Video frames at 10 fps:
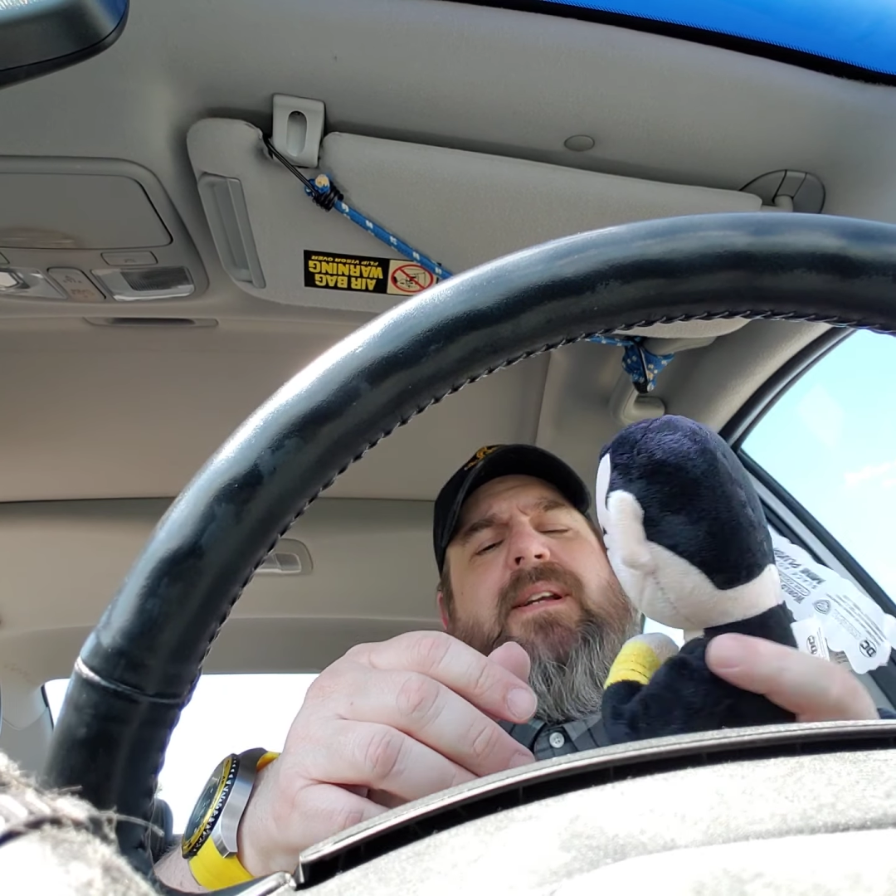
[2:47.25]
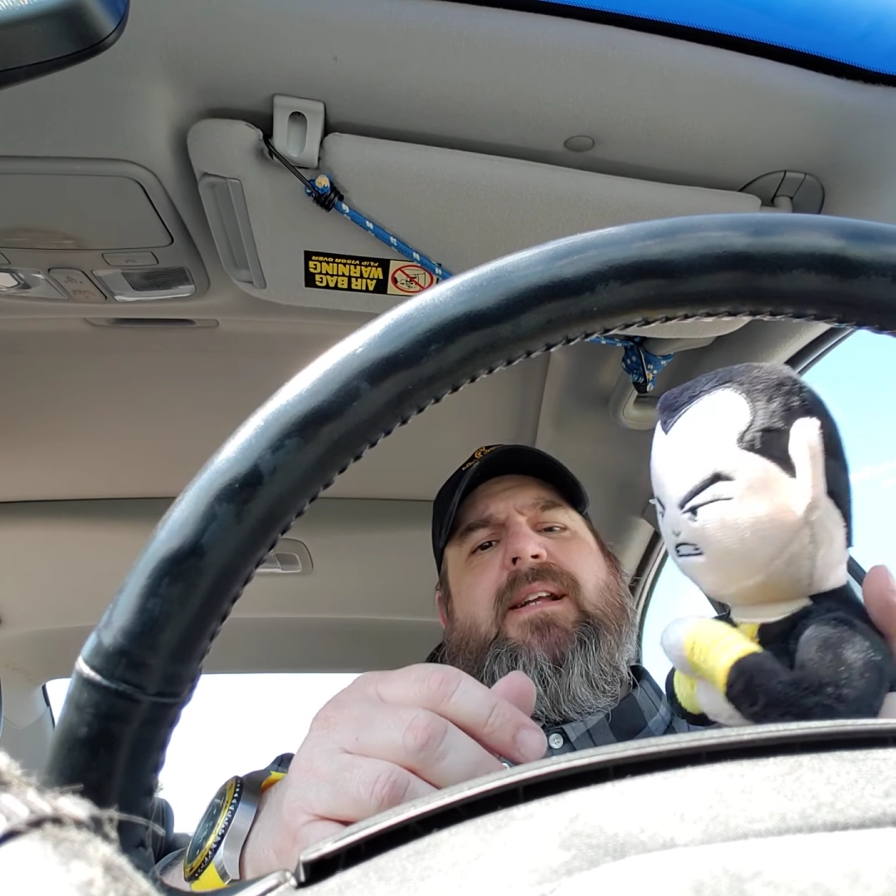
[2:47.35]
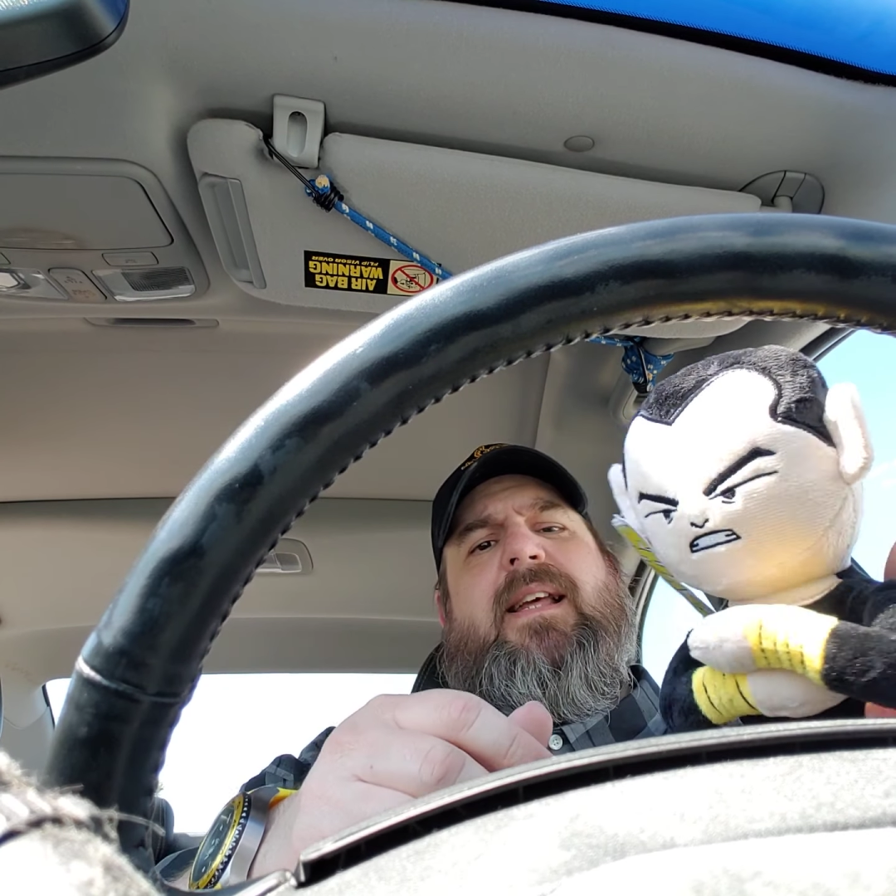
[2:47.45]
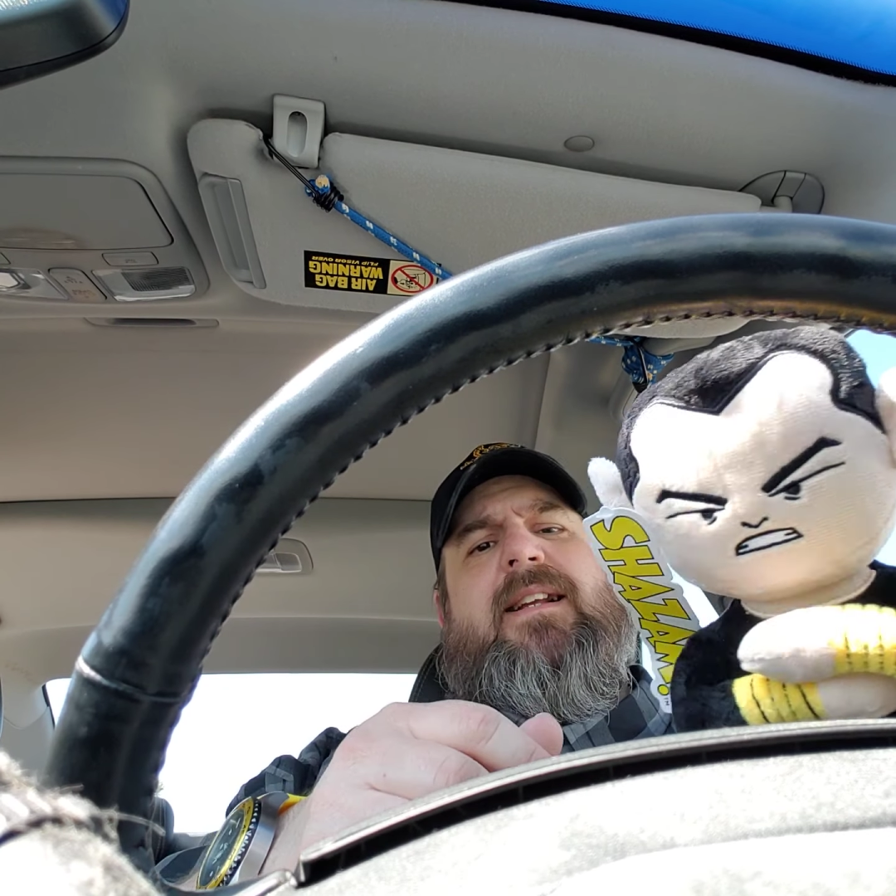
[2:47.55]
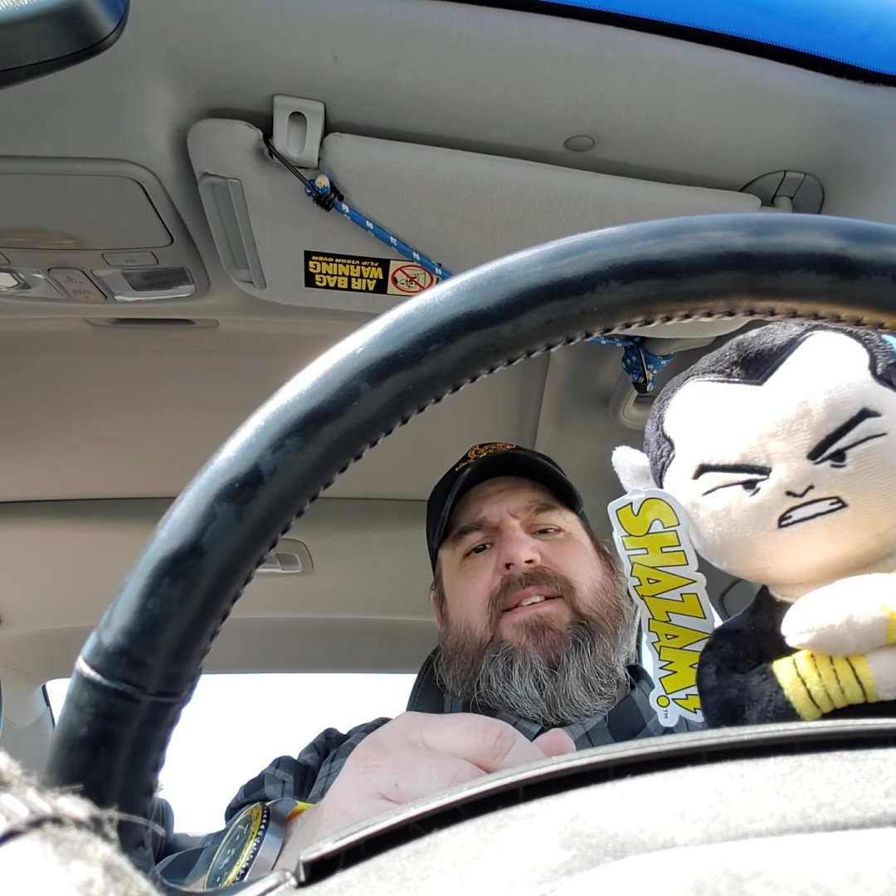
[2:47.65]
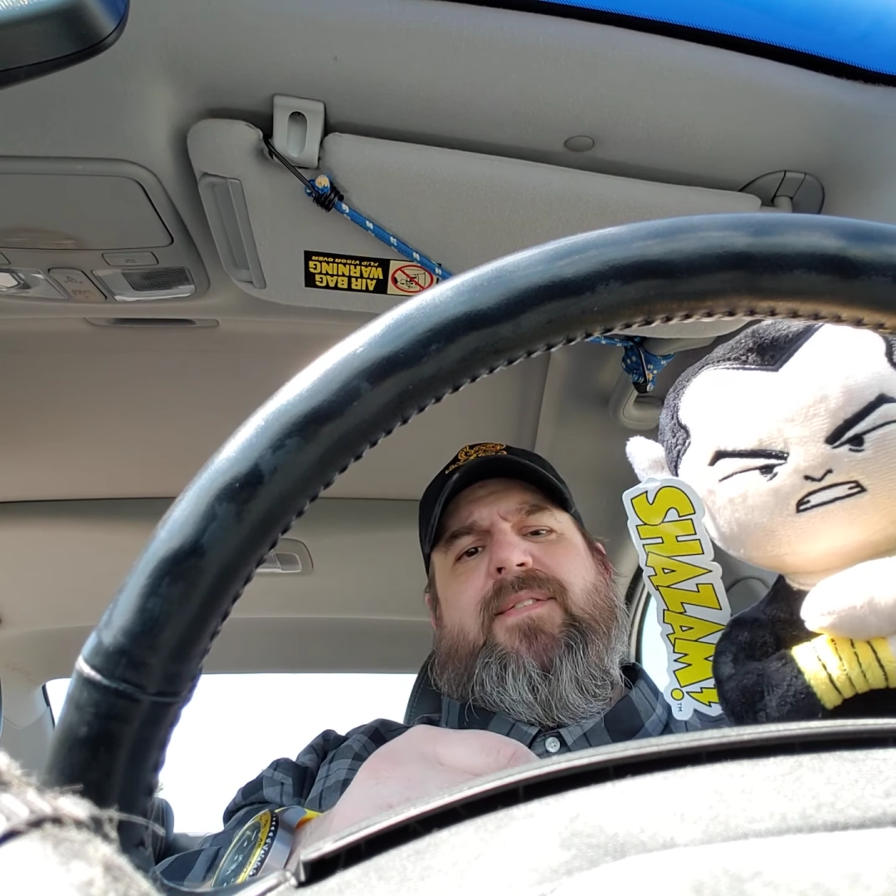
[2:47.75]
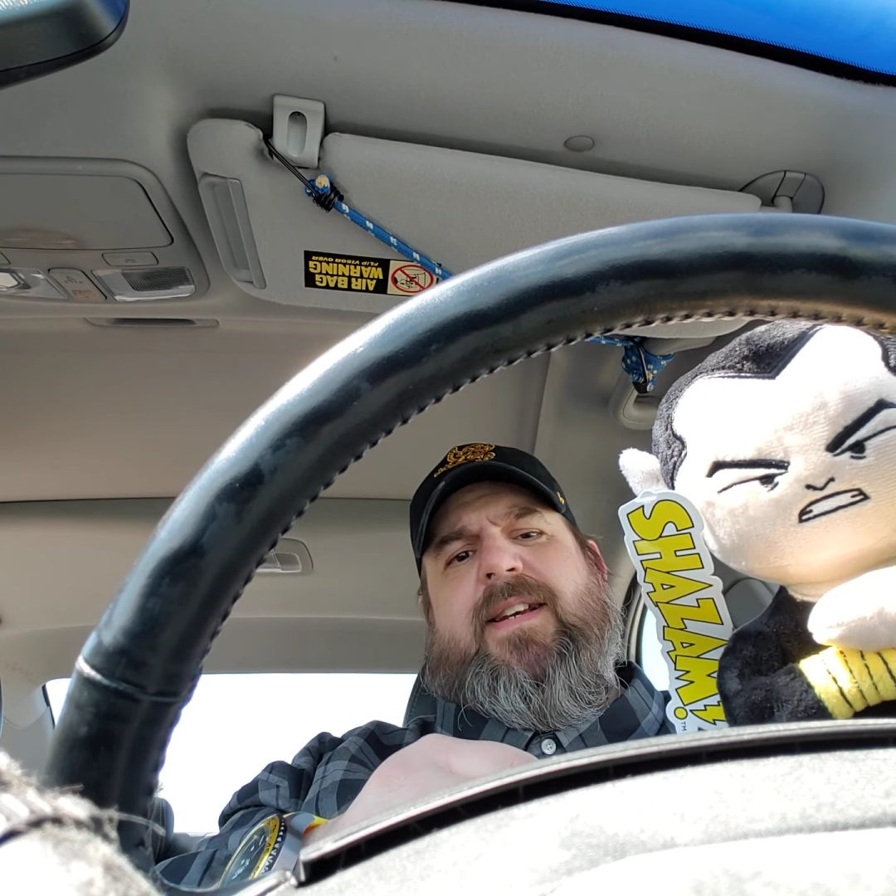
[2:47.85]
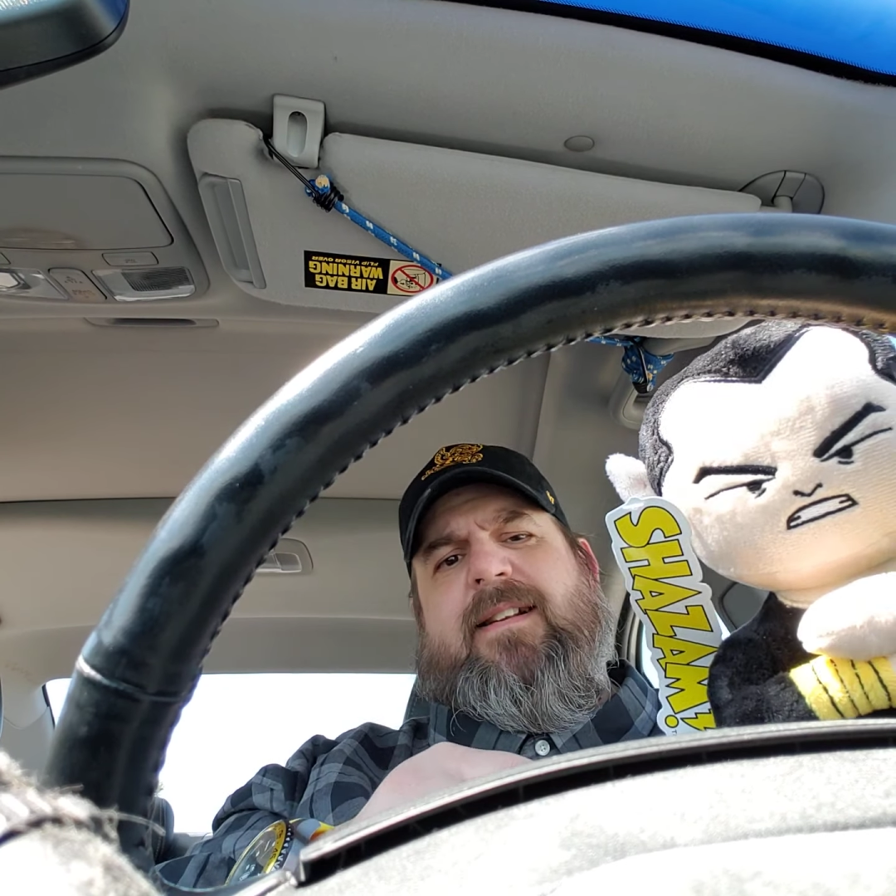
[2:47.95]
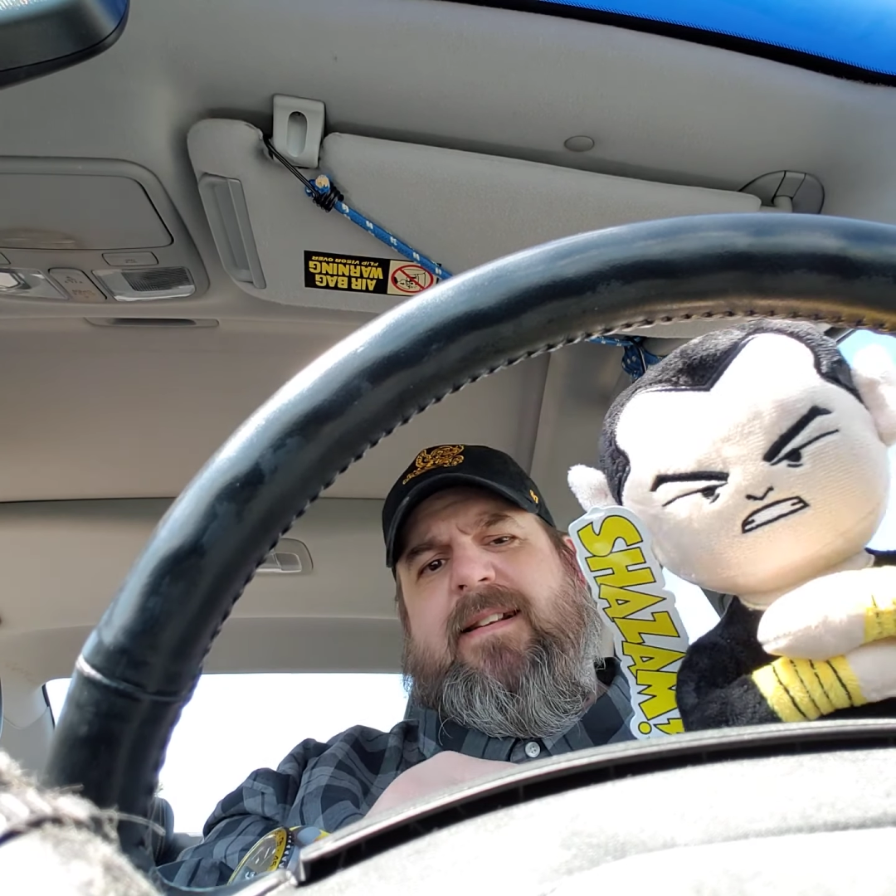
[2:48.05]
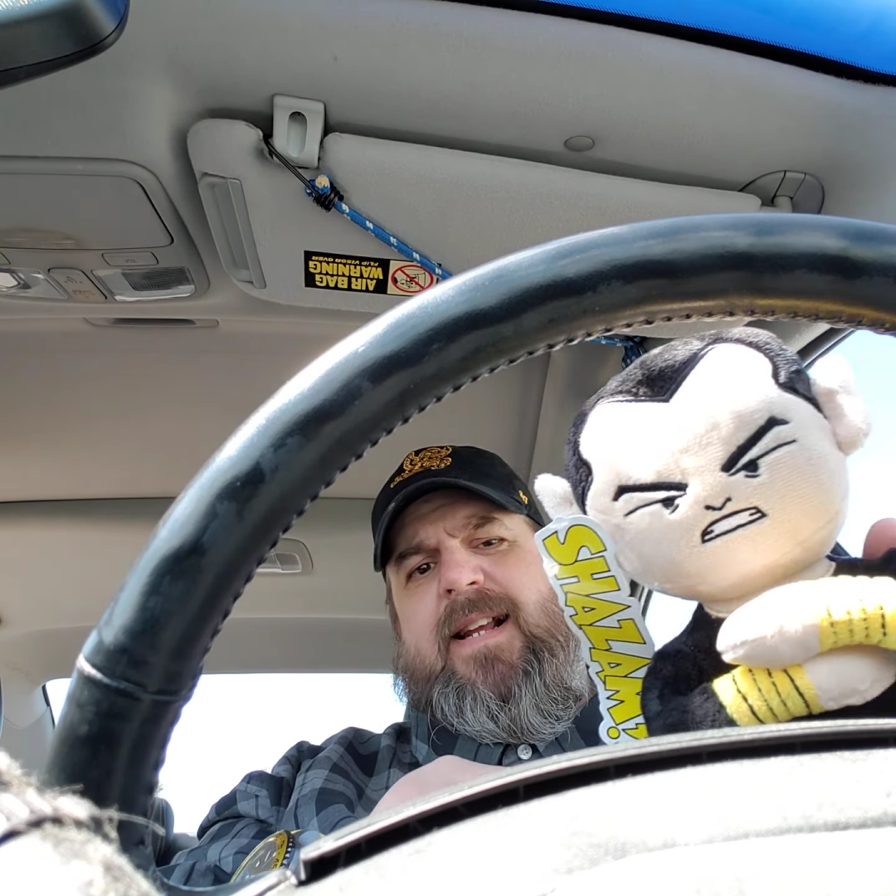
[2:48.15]
I like his
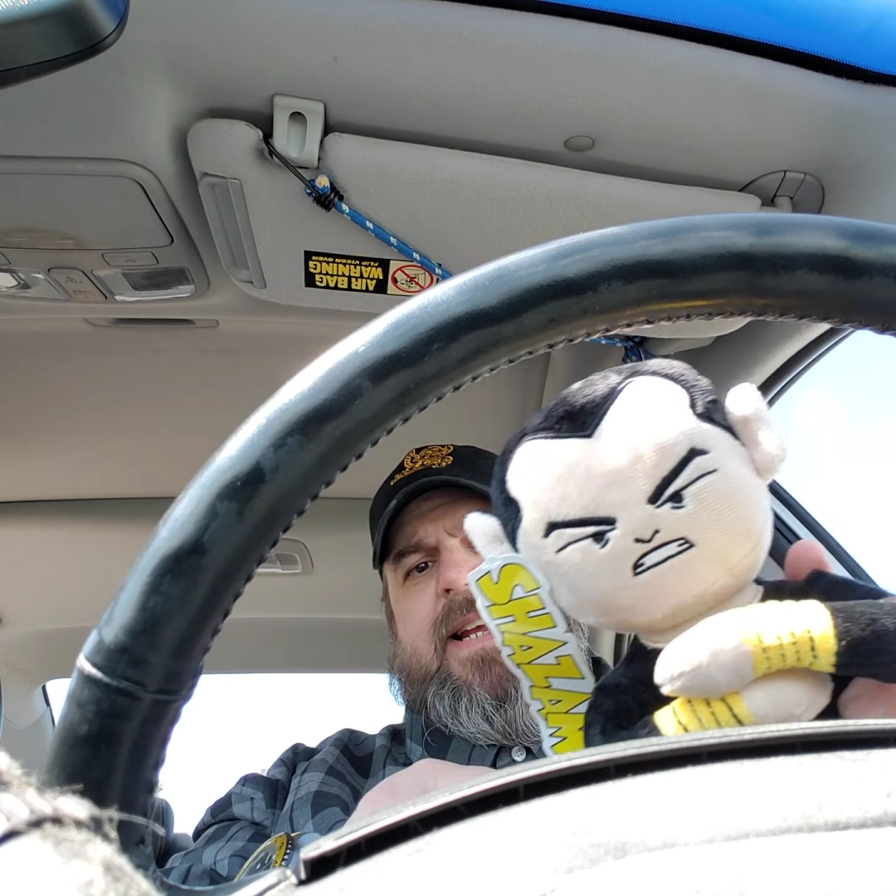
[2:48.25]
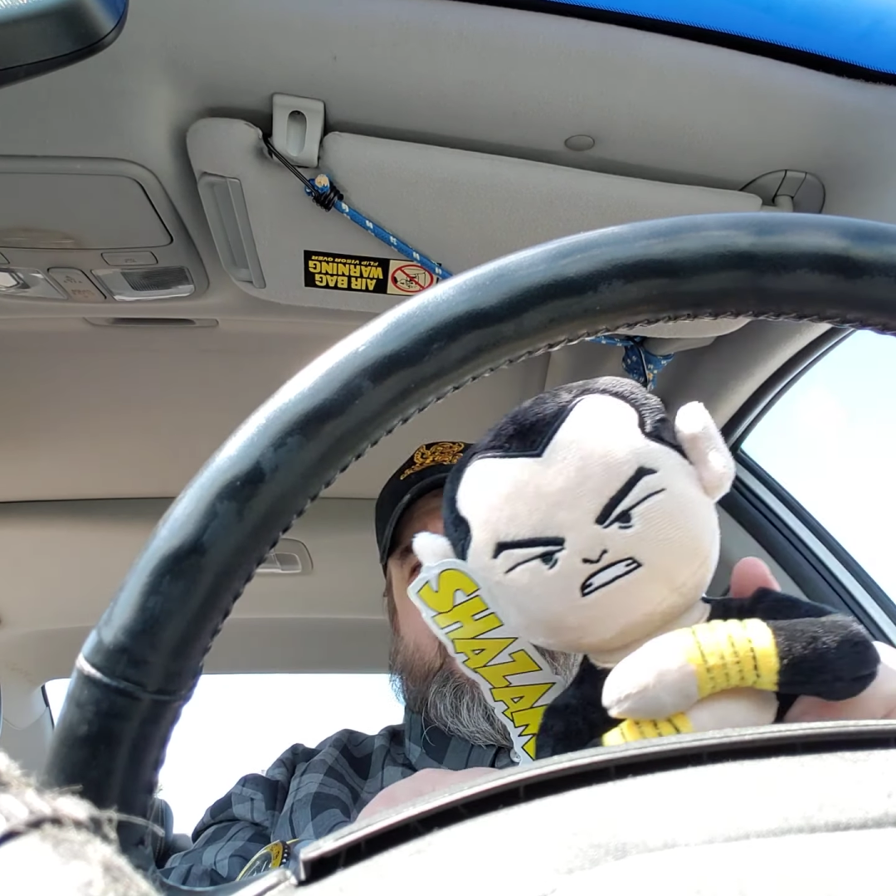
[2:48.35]
face.